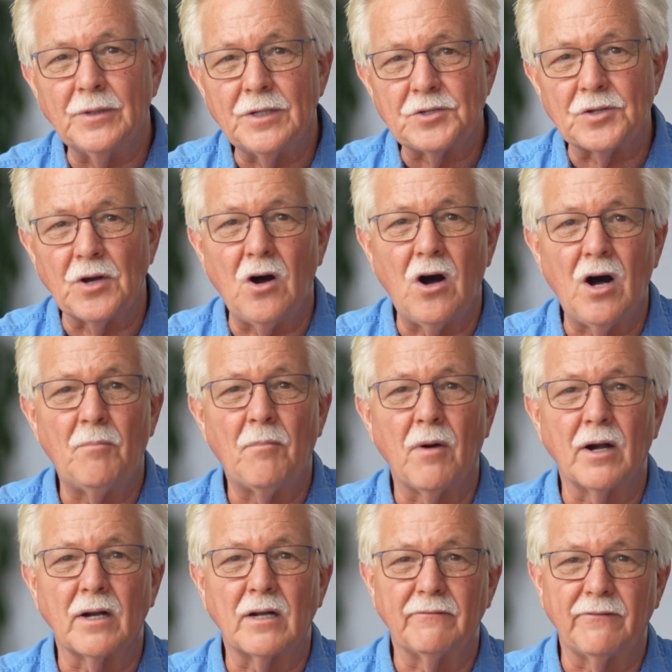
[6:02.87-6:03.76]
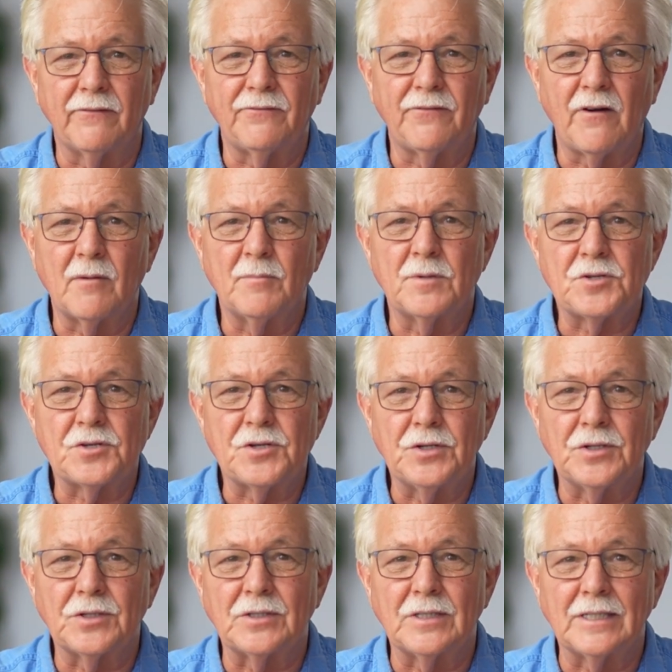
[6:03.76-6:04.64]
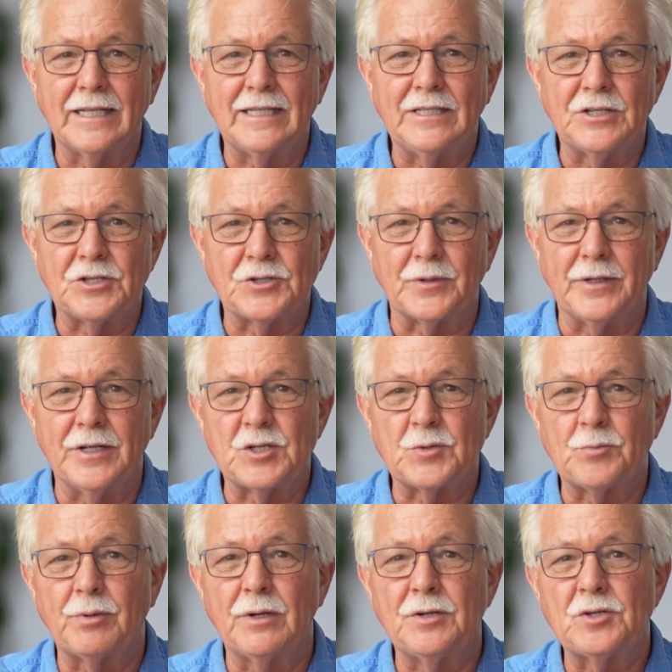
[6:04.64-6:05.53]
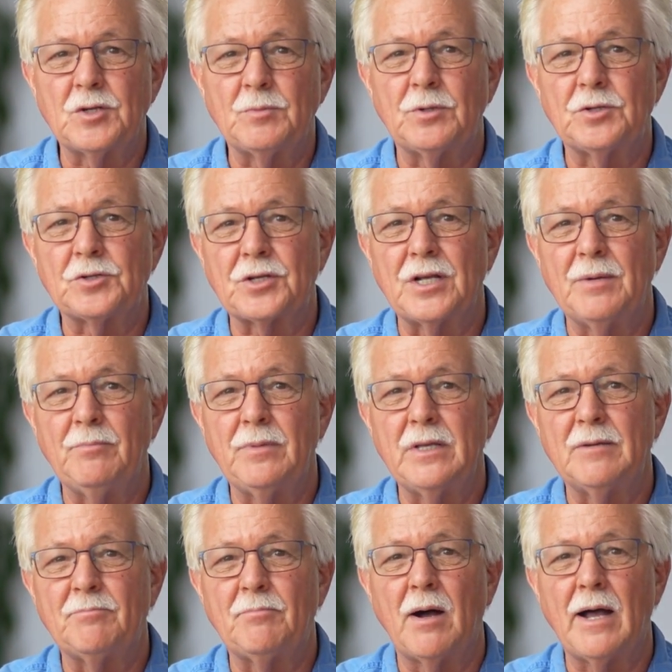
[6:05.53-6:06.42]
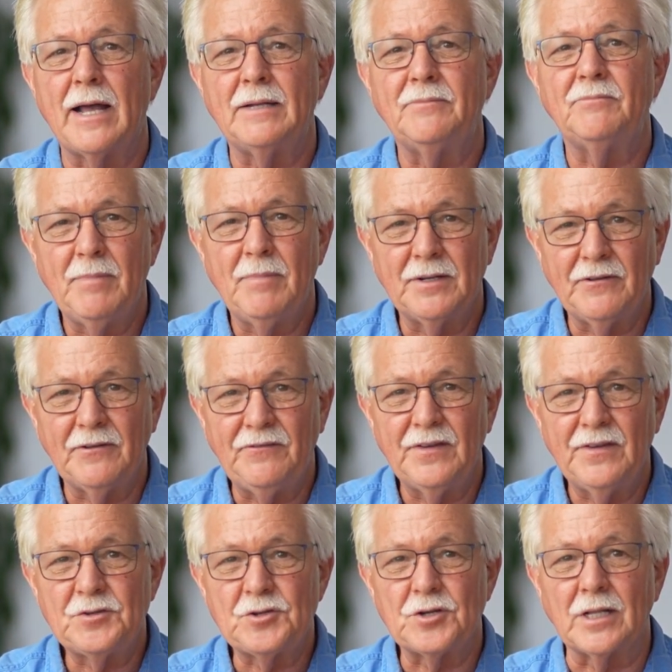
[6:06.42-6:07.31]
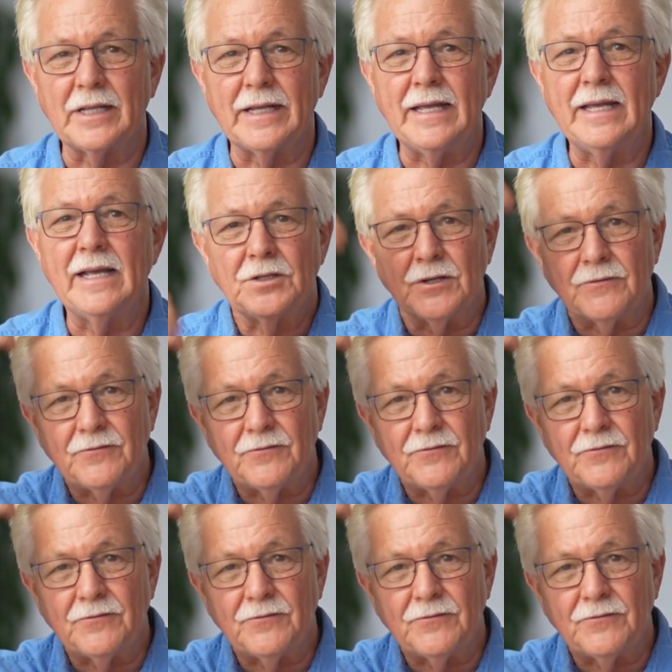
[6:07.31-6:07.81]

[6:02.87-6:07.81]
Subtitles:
is the hallmark of a pharmaceutical industry, its principles can be applied beneficially to